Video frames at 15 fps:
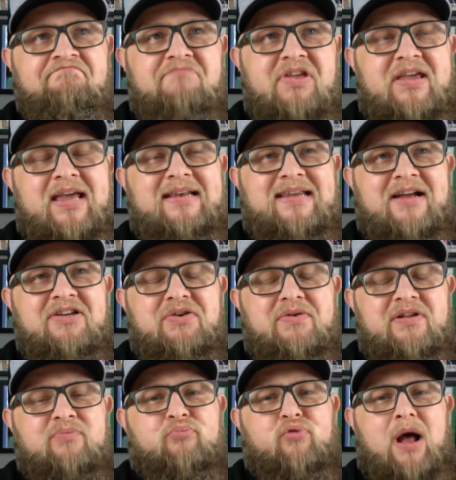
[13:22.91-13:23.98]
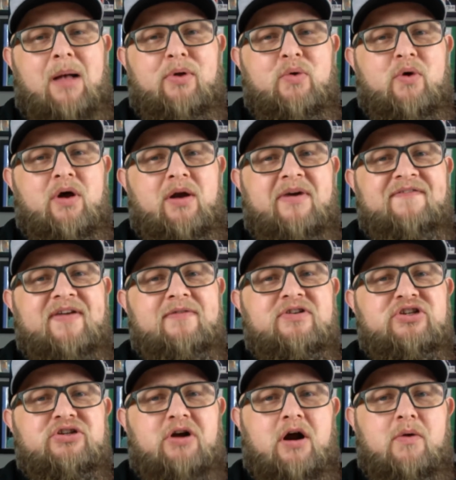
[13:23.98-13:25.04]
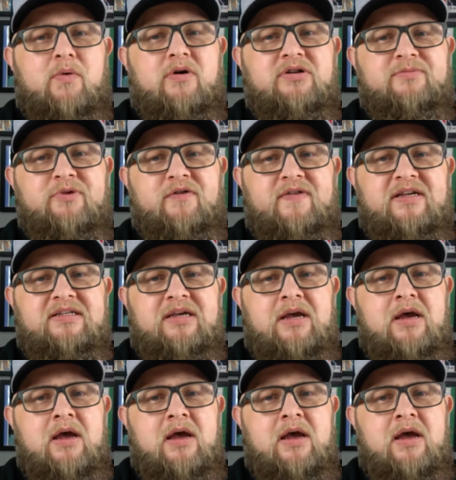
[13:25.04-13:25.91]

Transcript: you get down to it, it's probably one of my favorite Star Wars movies.